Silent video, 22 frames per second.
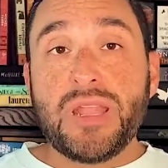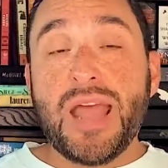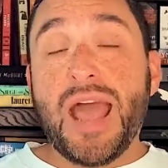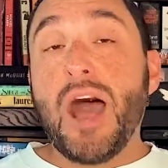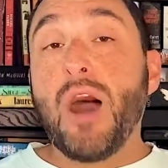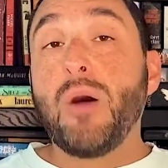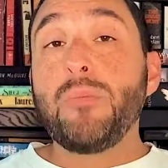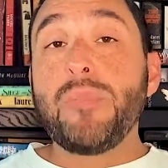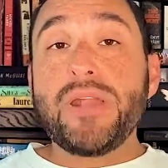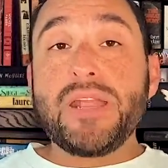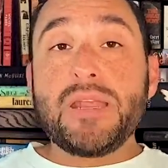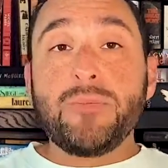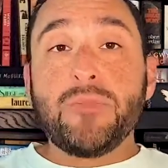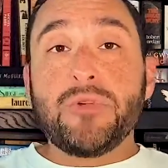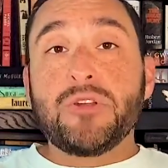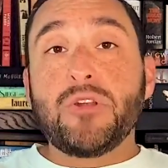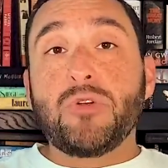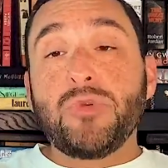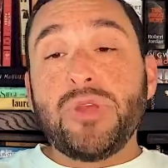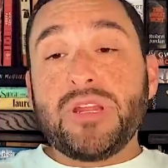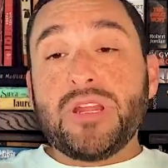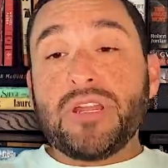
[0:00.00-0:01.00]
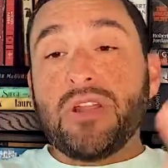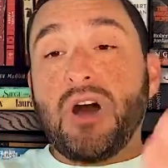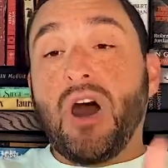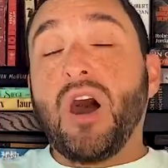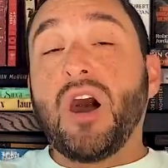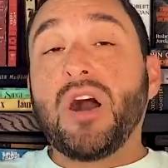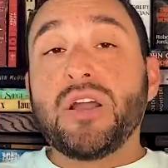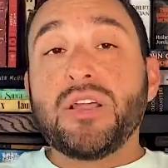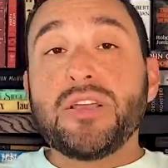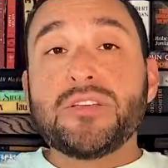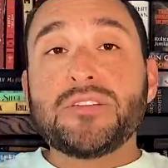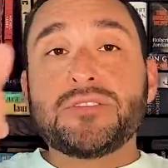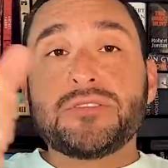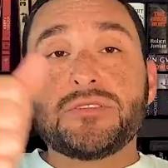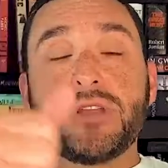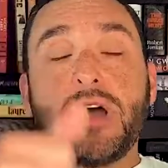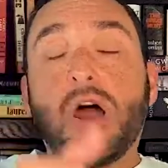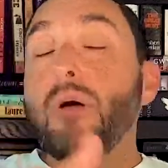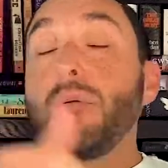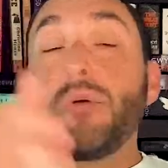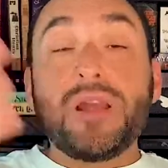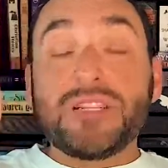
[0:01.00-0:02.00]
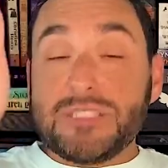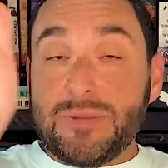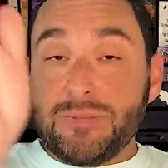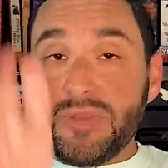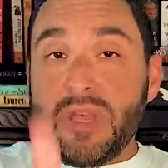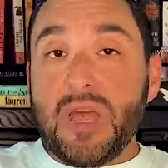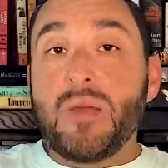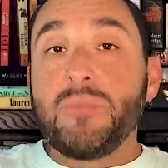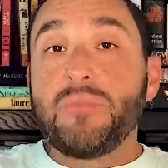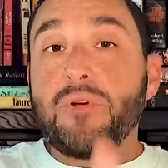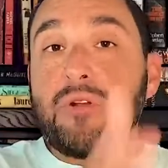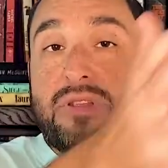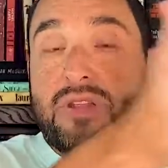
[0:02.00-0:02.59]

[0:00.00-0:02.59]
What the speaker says: how many I'm going to read in in September,